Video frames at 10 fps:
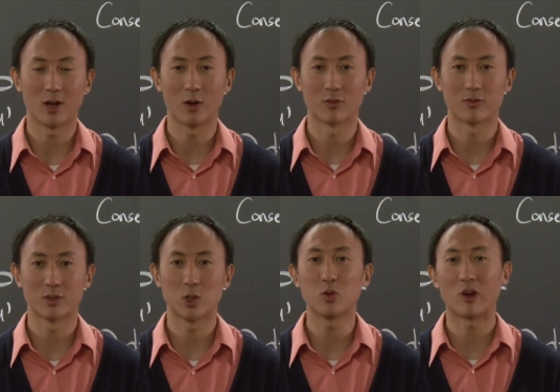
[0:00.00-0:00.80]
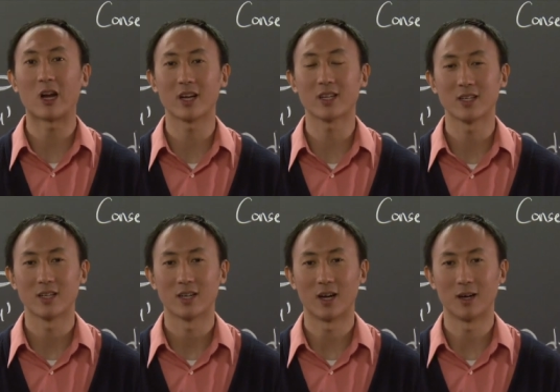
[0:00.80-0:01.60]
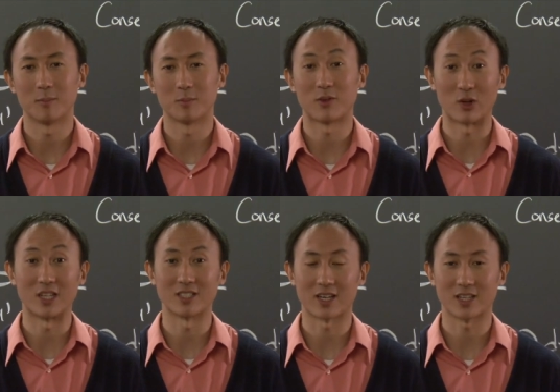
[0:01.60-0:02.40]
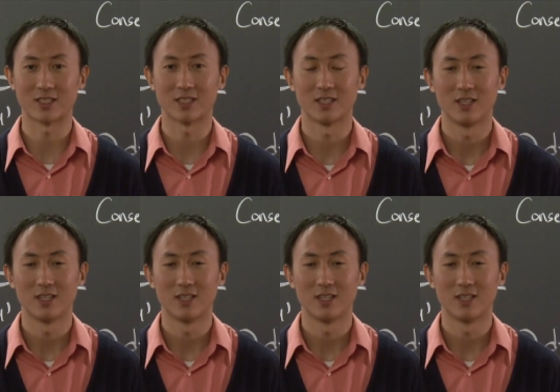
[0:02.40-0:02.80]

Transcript: of two very um, different insects.